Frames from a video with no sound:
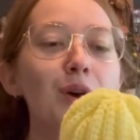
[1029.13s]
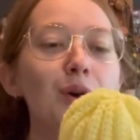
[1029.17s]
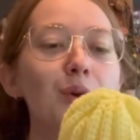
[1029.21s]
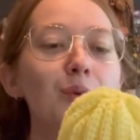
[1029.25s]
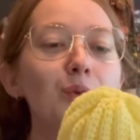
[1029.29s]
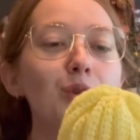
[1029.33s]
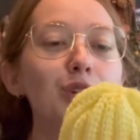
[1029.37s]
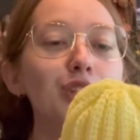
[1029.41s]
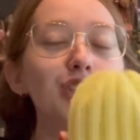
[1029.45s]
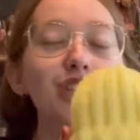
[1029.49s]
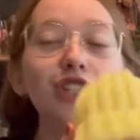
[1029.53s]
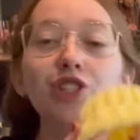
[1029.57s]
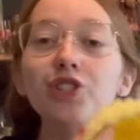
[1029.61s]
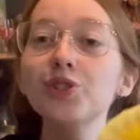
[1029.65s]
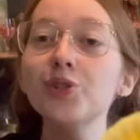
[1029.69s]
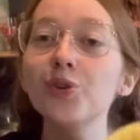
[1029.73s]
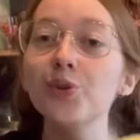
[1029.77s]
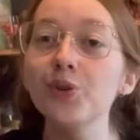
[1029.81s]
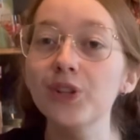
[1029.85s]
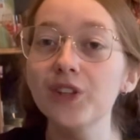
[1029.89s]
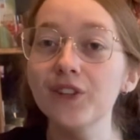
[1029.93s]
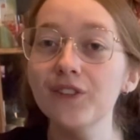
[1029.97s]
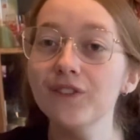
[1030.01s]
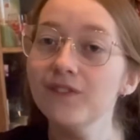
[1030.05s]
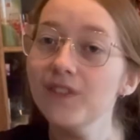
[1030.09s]
which is
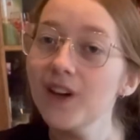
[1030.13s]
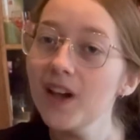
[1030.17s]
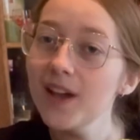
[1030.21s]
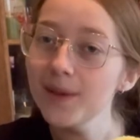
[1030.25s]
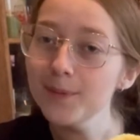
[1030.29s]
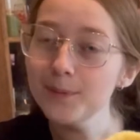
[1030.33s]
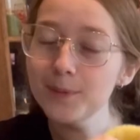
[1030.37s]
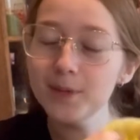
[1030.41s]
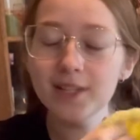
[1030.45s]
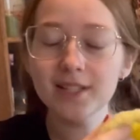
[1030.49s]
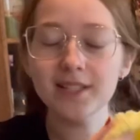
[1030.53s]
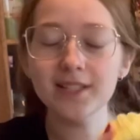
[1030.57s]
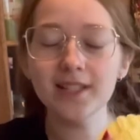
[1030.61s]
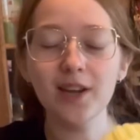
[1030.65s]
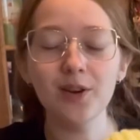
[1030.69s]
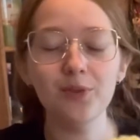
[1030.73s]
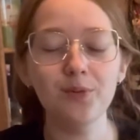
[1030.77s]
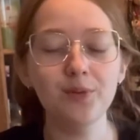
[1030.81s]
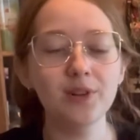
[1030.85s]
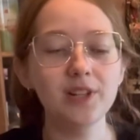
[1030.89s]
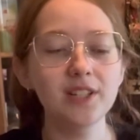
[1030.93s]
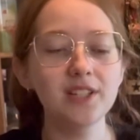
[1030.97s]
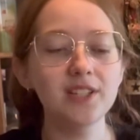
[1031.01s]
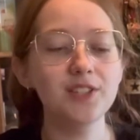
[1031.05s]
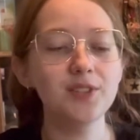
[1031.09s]
totally fine because I
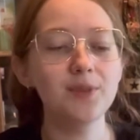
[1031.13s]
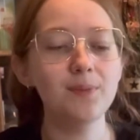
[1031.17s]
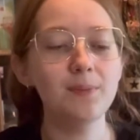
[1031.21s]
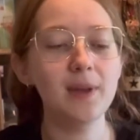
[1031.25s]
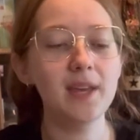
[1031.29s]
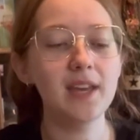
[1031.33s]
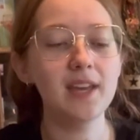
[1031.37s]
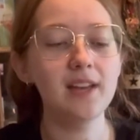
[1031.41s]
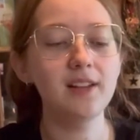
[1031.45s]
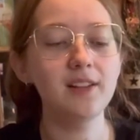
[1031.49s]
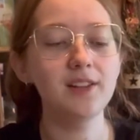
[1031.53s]
wanted to make